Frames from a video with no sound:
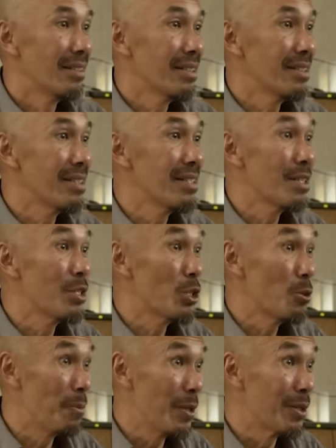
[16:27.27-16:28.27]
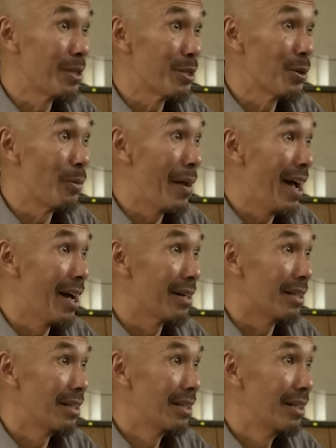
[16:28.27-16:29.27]
This is a spiritual
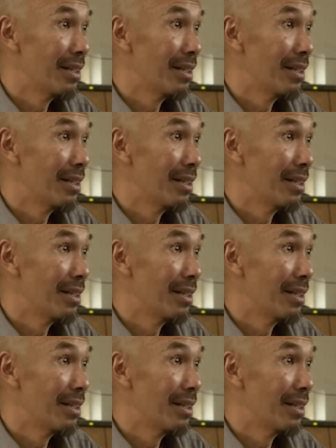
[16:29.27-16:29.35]
battle